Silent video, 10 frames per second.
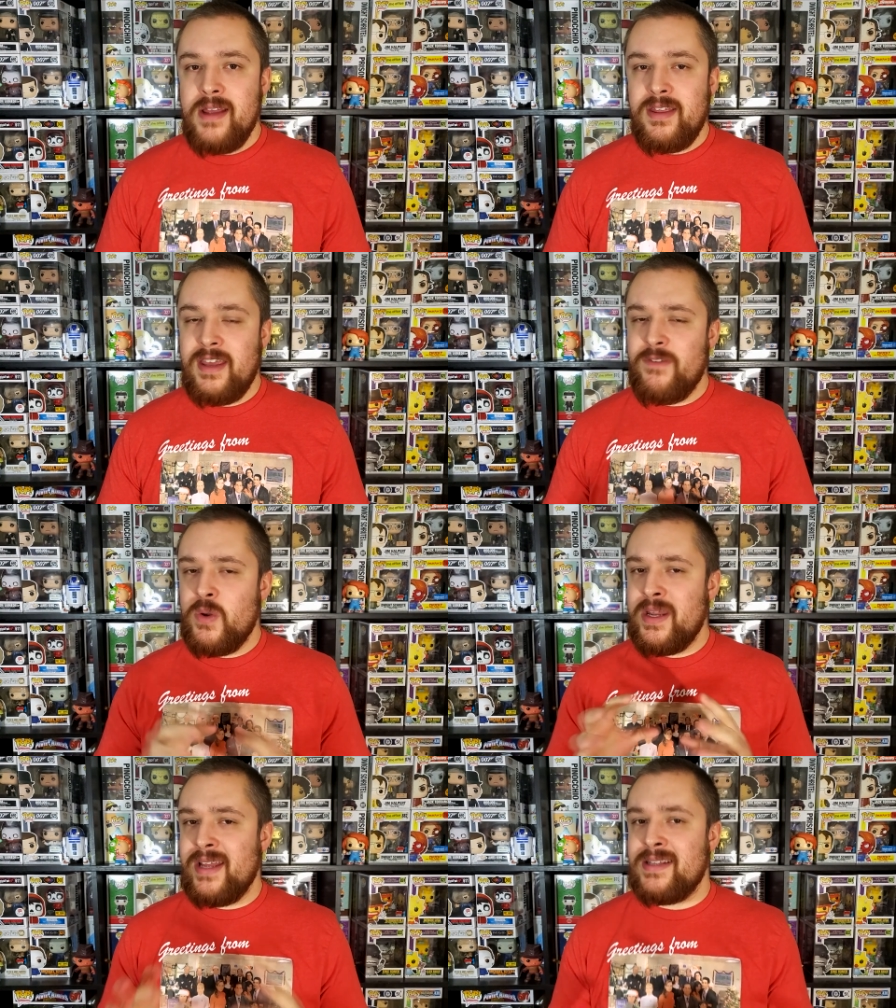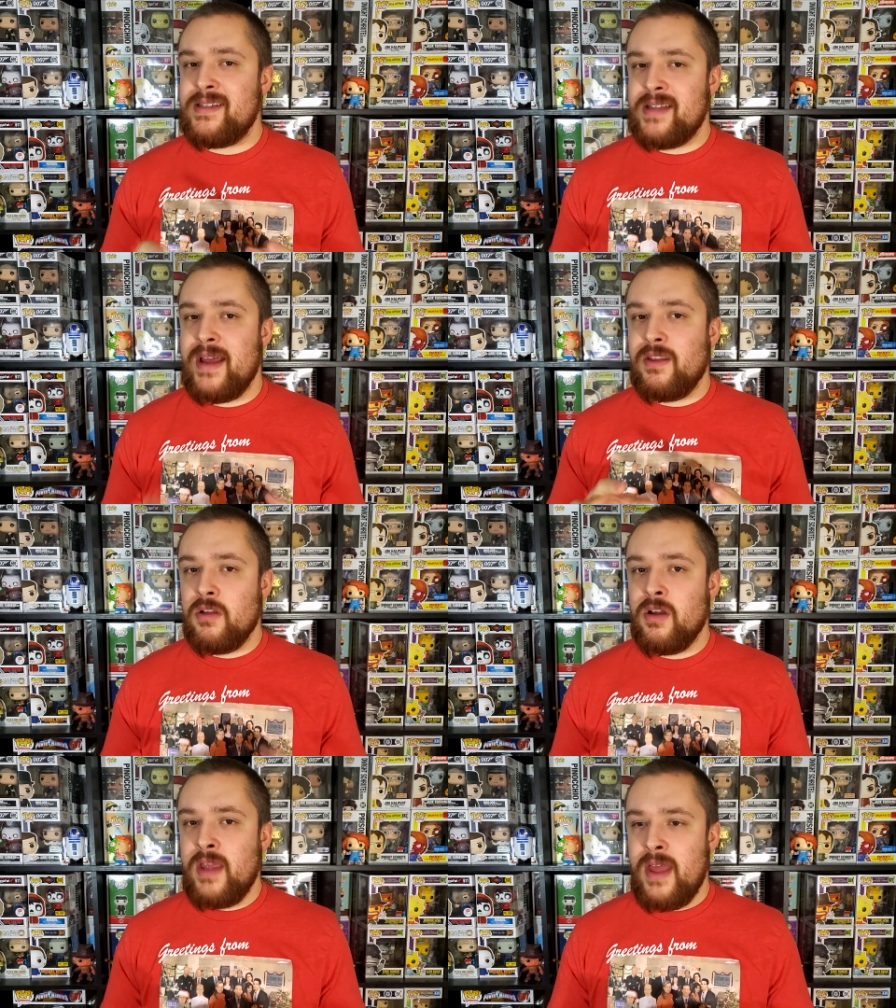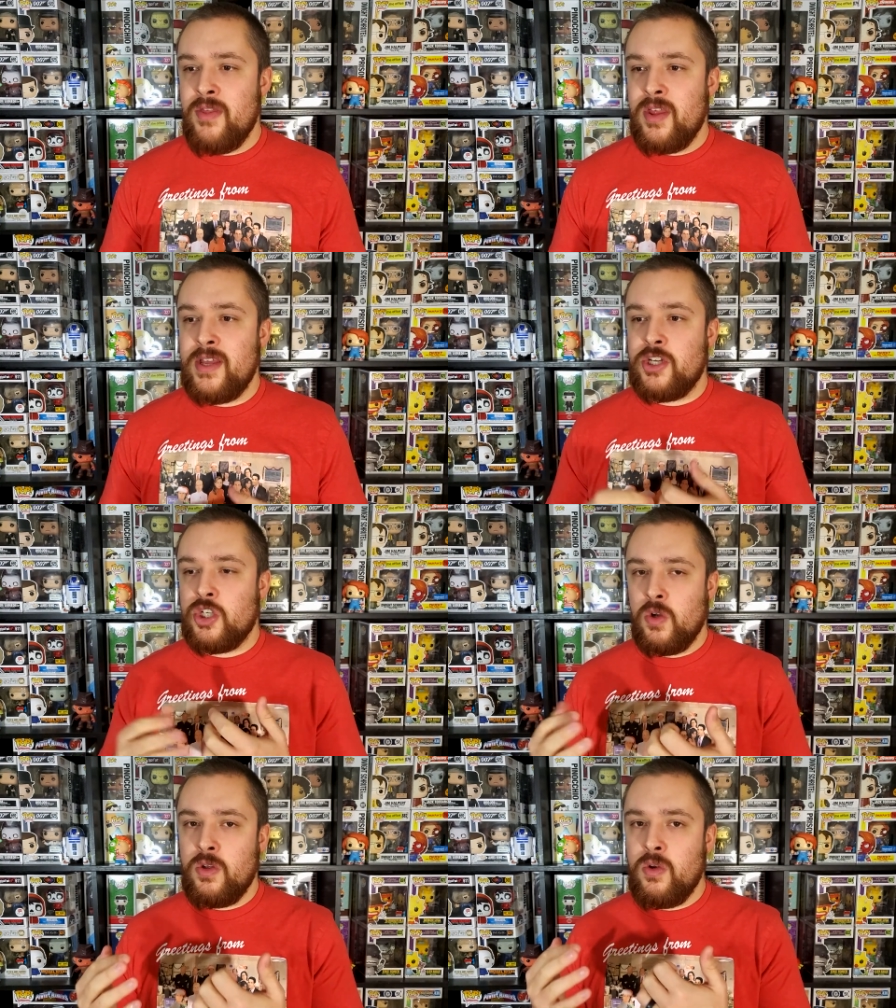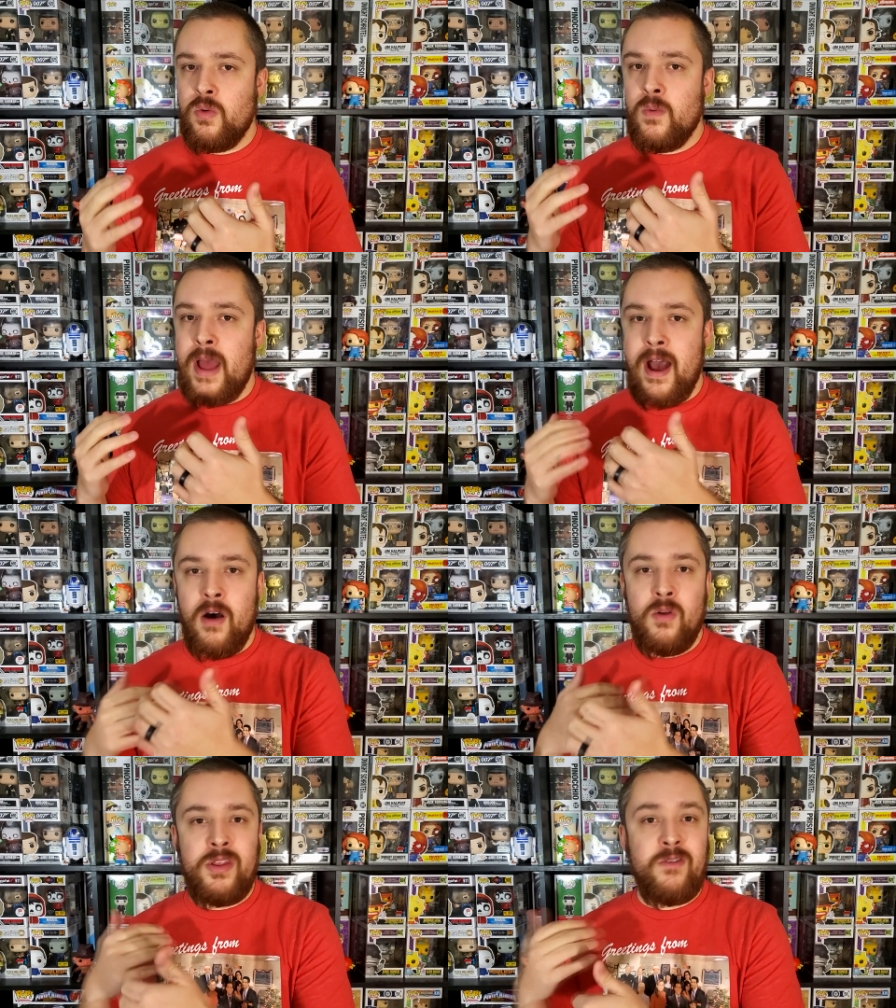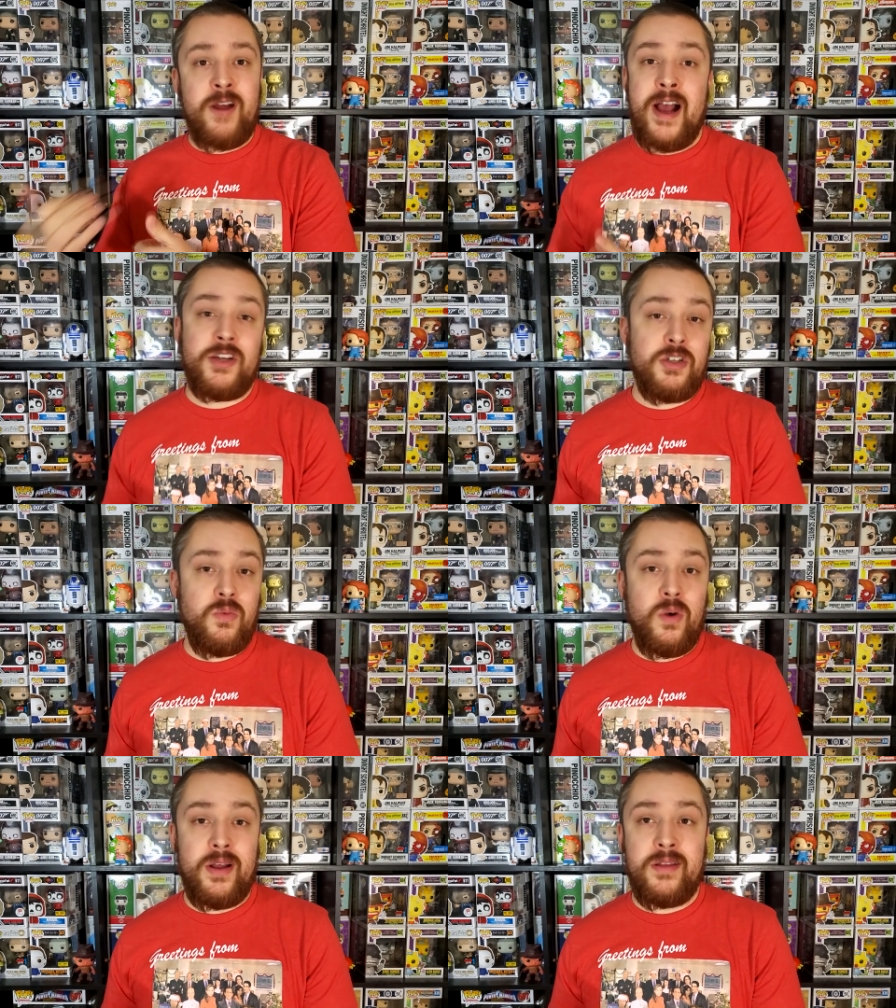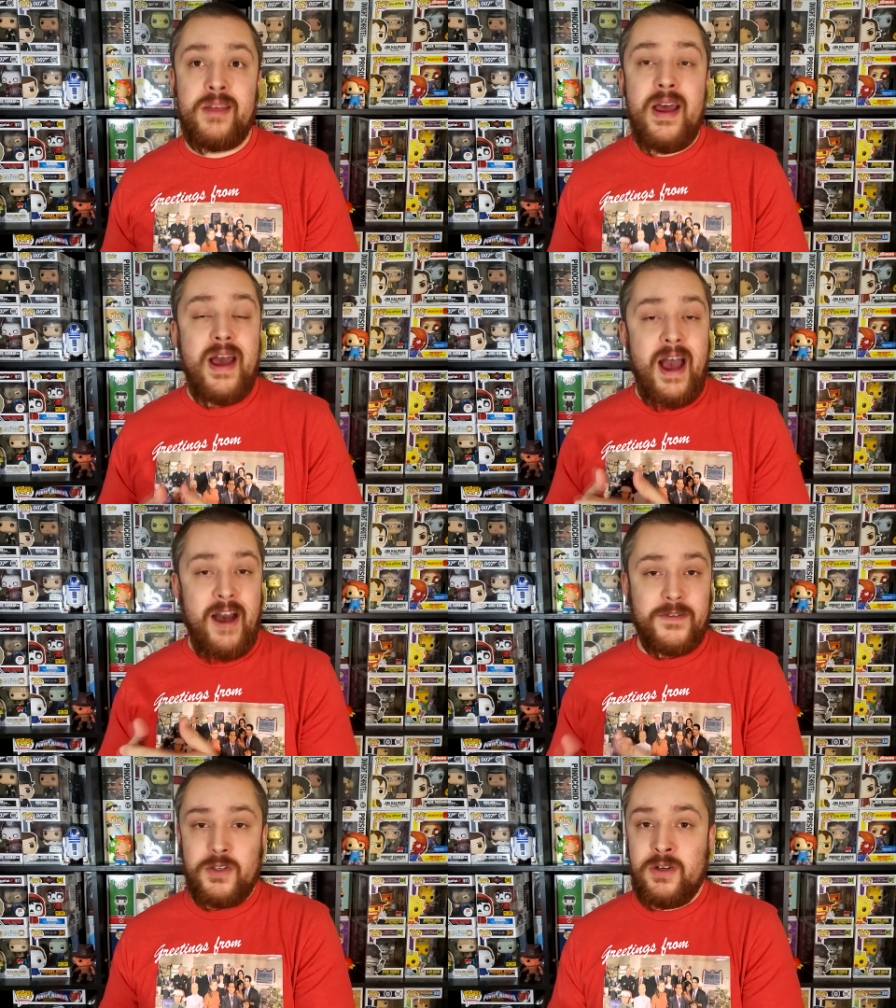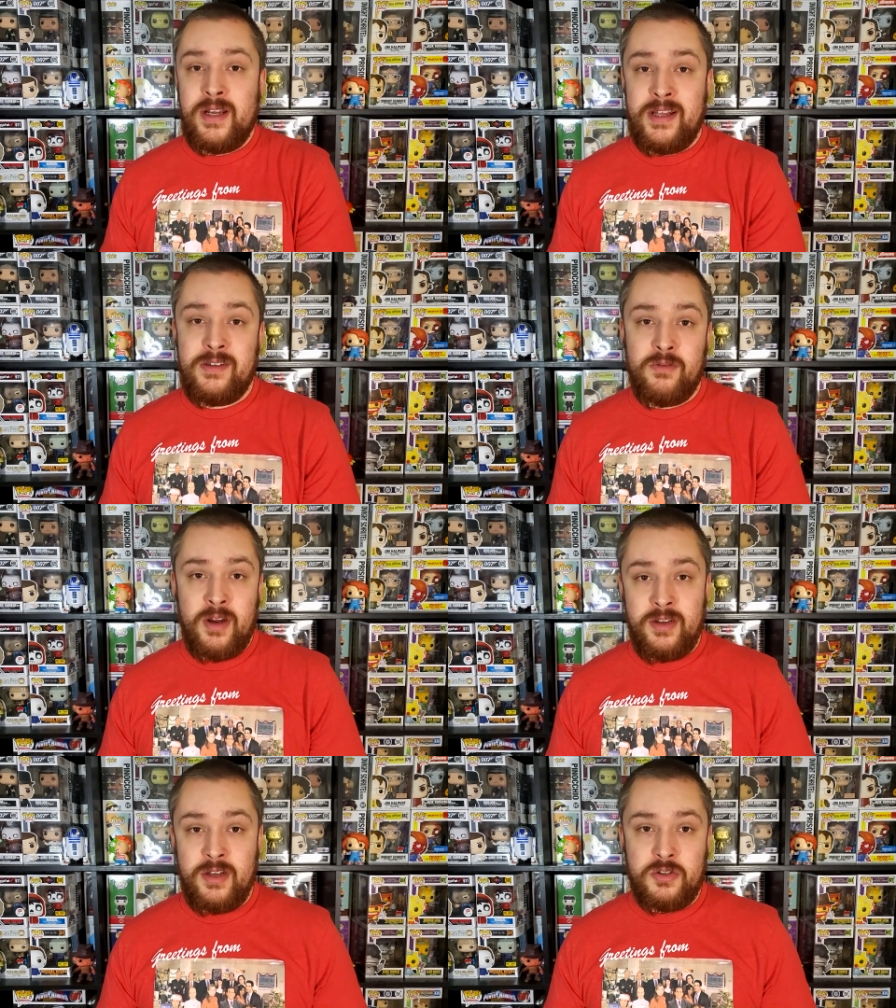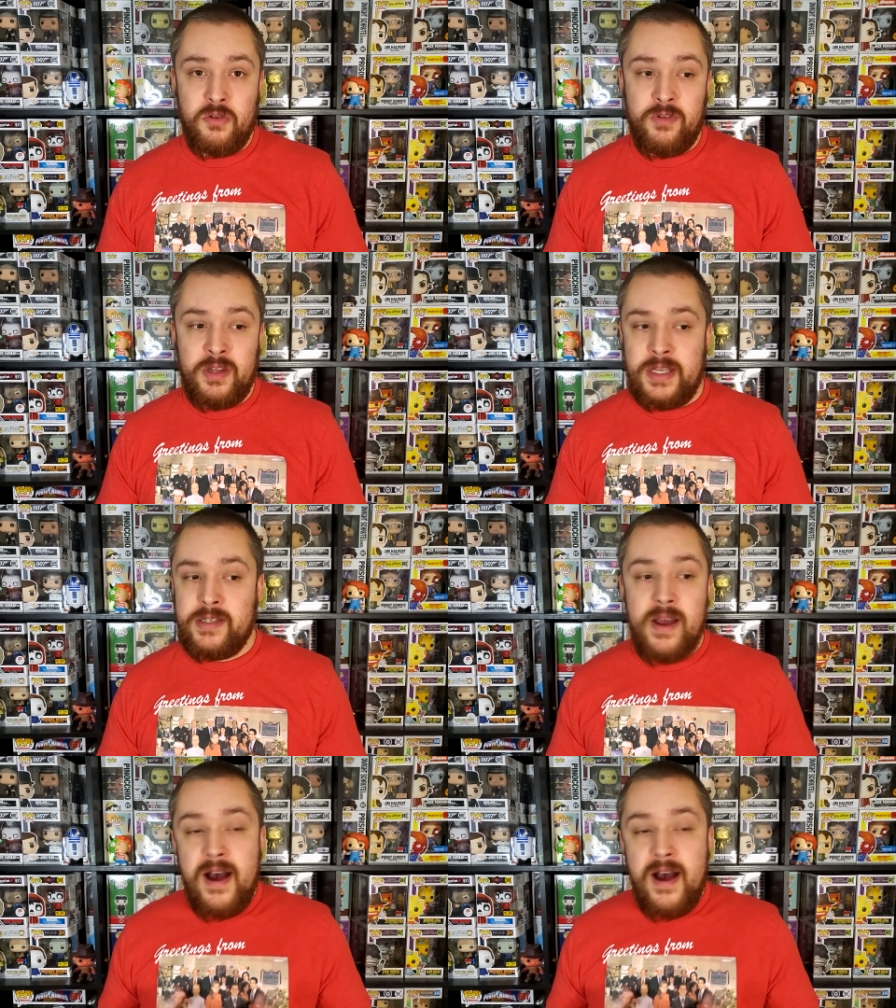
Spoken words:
They give you an inside look and then they show you how the reaction was after its initial release.